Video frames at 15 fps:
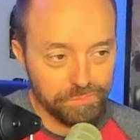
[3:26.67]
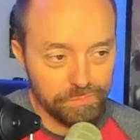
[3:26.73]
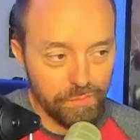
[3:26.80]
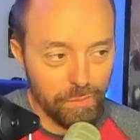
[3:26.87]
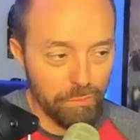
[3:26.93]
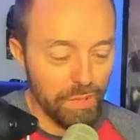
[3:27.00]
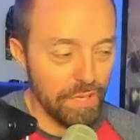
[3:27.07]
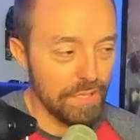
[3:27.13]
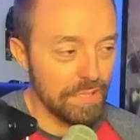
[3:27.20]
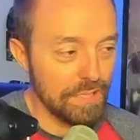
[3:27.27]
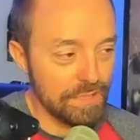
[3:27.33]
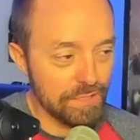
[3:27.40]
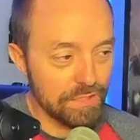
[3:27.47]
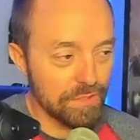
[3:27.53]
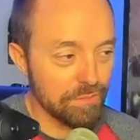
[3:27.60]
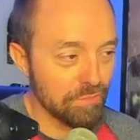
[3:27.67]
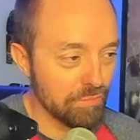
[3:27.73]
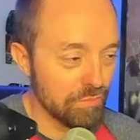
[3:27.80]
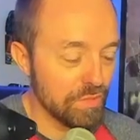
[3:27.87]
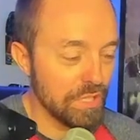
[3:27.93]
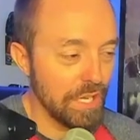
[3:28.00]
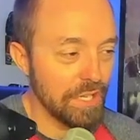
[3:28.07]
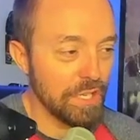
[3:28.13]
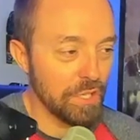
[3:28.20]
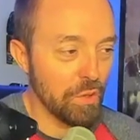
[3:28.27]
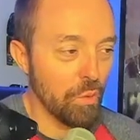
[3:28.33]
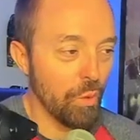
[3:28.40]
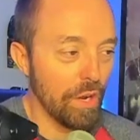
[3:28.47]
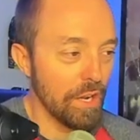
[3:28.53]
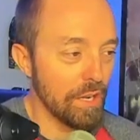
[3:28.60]
but it's taking
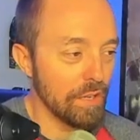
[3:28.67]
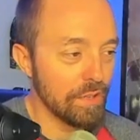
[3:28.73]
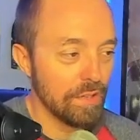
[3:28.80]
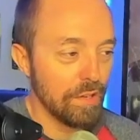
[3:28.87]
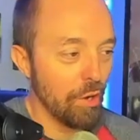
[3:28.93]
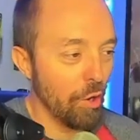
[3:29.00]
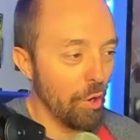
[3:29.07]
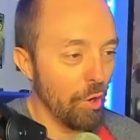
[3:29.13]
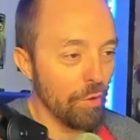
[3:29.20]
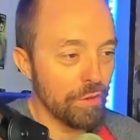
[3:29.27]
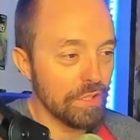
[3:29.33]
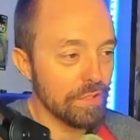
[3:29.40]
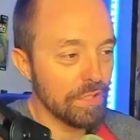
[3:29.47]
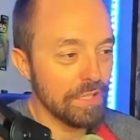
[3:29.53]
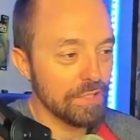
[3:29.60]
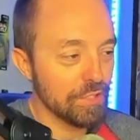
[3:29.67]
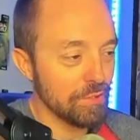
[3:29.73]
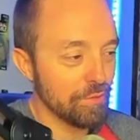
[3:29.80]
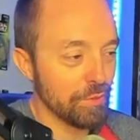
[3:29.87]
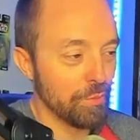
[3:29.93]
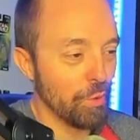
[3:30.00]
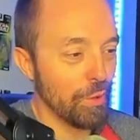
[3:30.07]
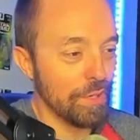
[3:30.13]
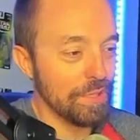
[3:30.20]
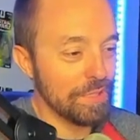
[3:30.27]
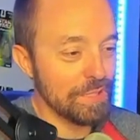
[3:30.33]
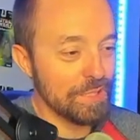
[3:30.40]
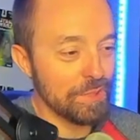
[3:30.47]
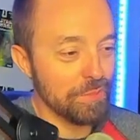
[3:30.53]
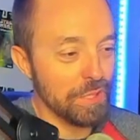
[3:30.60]
away all the attention from where it
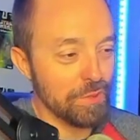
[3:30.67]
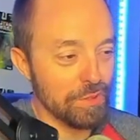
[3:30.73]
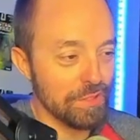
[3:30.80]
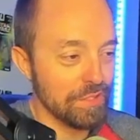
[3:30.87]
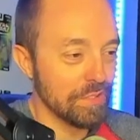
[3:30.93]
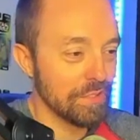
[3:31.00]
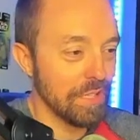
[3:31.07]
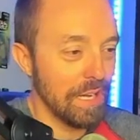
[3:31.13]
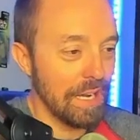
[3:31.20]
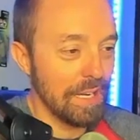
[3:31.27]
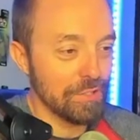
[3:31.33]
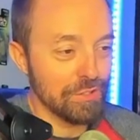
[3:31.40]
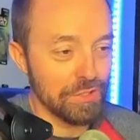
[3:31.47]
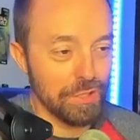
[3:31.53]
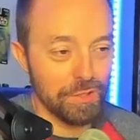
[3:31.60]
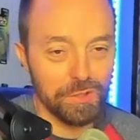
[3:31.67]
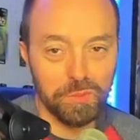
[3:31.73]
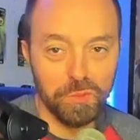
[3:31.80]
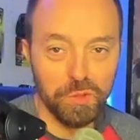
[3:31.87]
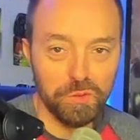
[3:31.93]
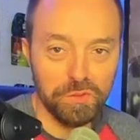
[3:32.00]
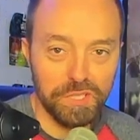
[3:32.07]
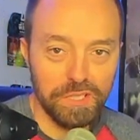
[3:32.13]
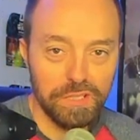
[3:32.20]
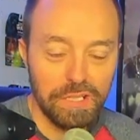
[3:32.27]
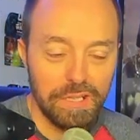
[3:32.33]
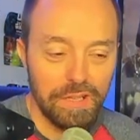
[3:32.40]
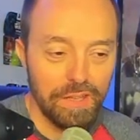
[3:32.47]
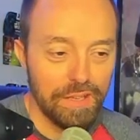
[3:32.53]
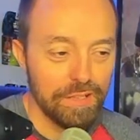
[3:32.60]
needs to be, which is actually on the movie.
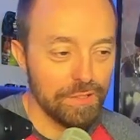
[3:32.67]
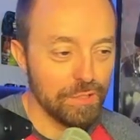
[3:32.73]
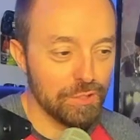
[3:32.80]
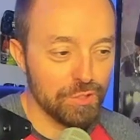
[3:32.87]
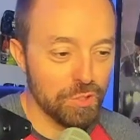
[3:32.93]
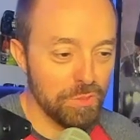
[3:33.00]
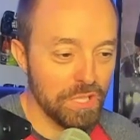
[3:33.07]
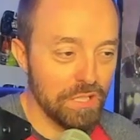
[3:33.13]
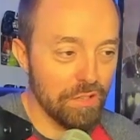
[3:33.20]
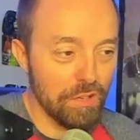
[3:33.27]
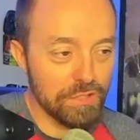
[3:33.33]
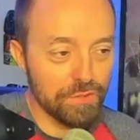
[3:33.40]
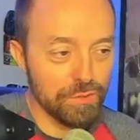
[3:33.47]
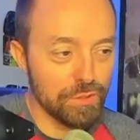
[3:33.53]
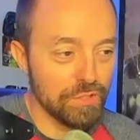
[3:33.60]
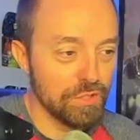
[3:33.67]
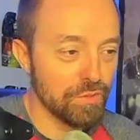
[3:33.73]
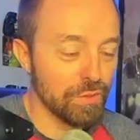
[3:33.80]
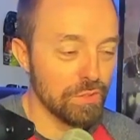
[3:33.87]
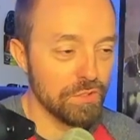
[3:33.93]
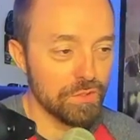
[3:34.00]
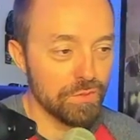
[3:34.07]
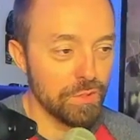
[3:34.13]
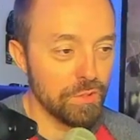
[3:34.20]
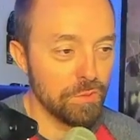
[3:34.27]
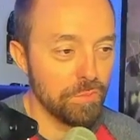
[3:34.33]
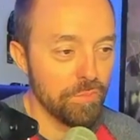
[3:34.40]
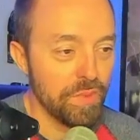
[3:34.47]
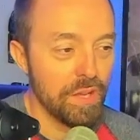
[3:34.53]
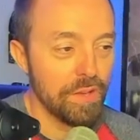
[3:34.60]
There's too many controversies for this
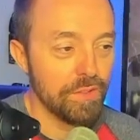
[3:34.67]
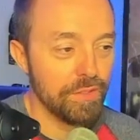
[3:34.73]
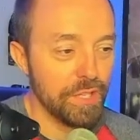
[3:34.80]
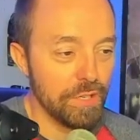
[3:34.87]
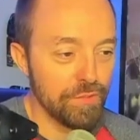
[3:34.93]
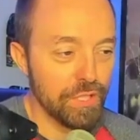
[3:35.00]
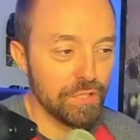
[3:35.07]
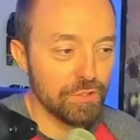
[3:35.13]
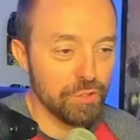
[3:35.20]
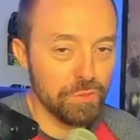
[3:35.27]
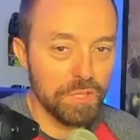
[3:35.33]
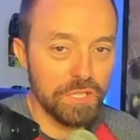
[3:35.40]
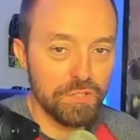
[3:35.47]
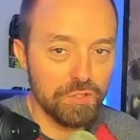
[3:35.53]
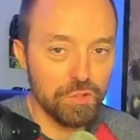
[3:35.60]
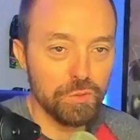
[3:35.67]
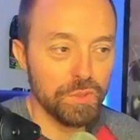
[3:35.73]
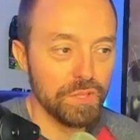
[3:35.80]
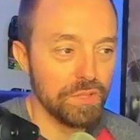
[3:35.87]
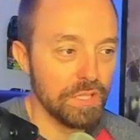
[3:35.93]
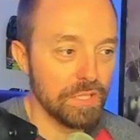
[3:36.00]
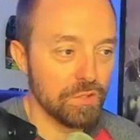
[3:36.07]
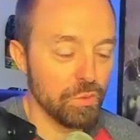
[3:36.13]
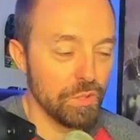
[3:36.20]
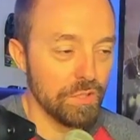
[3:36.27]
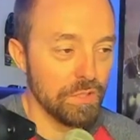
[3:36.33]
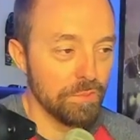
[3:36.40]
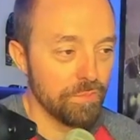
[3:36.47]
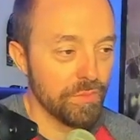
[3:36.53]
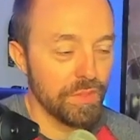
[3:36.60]
film. They've done too many stupid things with
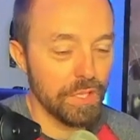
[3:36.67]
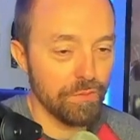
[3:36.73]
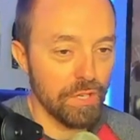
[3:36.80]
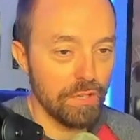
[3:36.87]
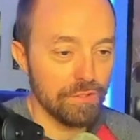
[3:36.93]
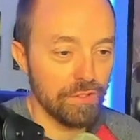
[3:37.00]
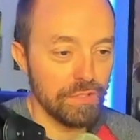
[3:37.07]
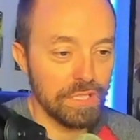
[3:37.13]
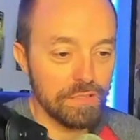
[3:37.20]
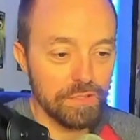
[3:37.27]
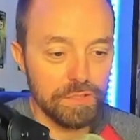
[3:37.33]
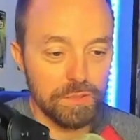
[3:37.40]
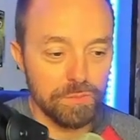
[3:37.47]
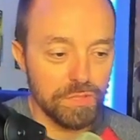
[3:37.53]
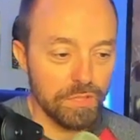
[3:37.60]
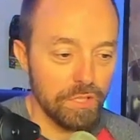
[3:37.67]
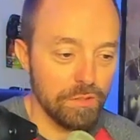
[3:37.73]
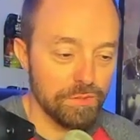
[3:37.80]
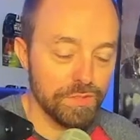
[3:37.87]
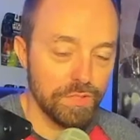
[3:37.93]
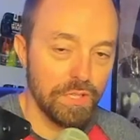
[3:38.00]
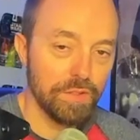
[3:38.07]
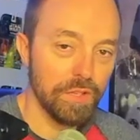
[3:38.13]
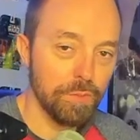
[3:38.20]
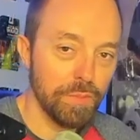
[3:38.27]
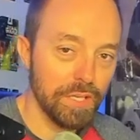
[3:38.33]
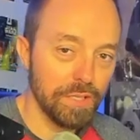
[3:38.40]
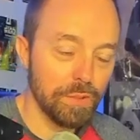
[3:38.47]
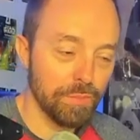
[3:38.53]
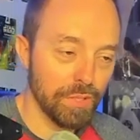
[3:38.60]
it. They've contradicted themselves. They've
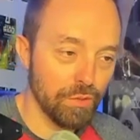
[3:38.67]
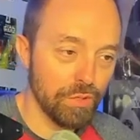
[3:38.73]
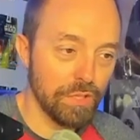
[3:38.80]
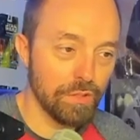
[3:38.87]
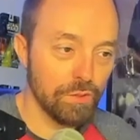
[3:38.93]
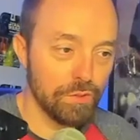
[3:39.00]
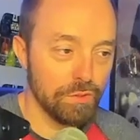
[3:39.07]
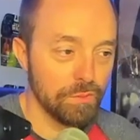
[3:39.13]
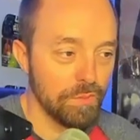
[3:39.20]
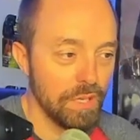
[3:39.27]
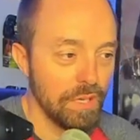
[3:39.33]
been hypocritical,